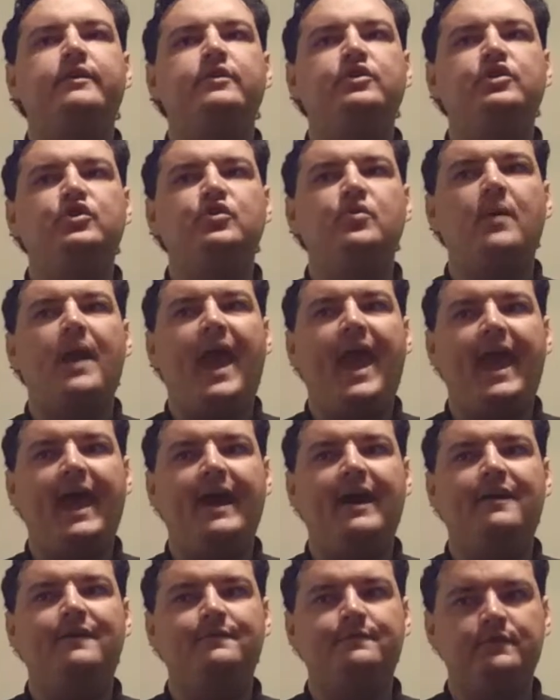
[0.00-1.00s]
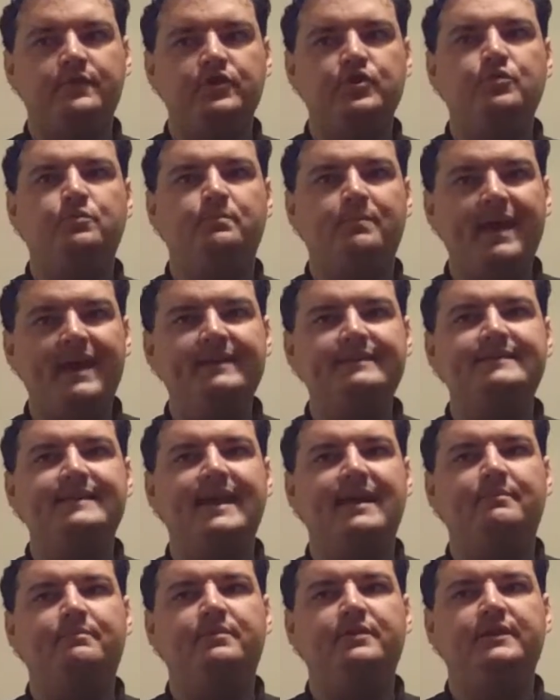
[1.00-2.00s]
You base
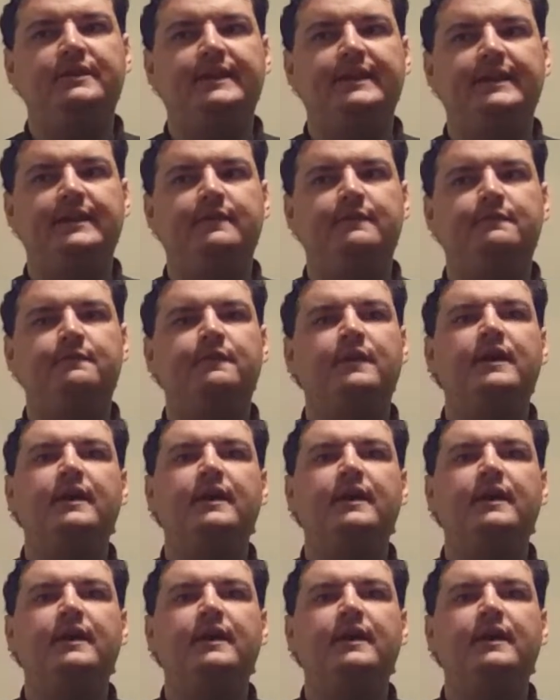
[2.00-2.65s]
that belief